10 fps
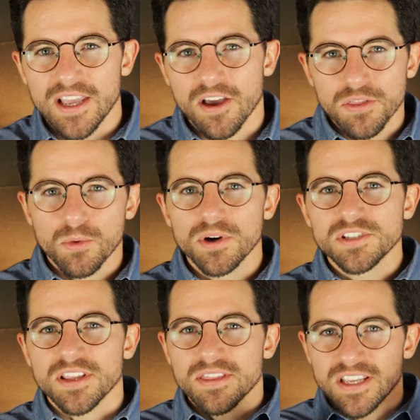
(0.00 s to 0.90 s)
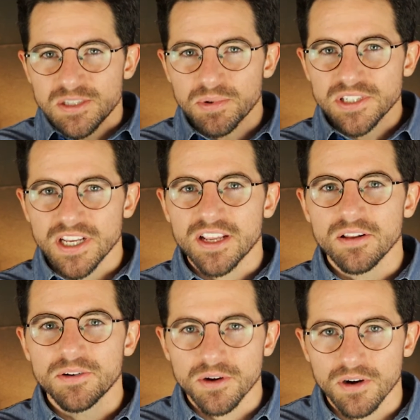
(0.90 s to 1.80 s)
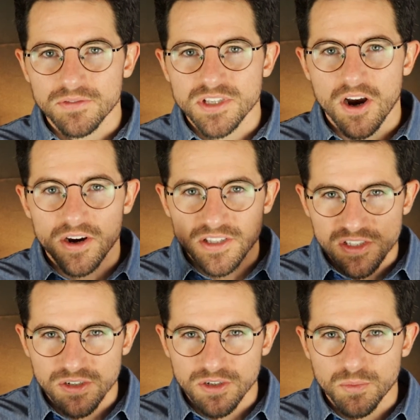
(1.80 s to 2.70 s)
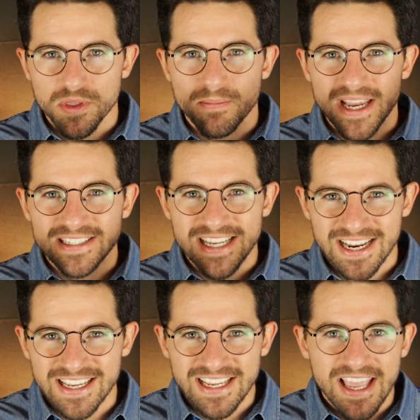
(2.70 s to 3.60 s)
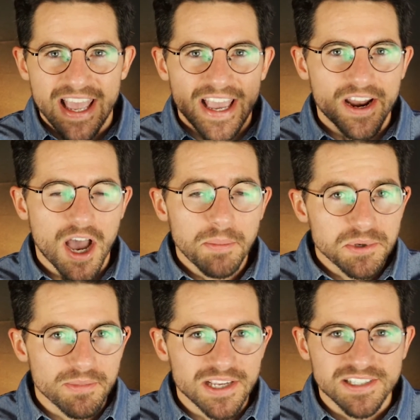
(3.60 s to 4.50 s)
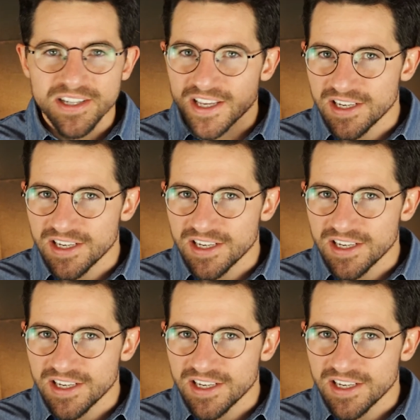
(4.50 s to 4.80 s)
In other words, these particular nerves are concerned with maintaining and optimizing the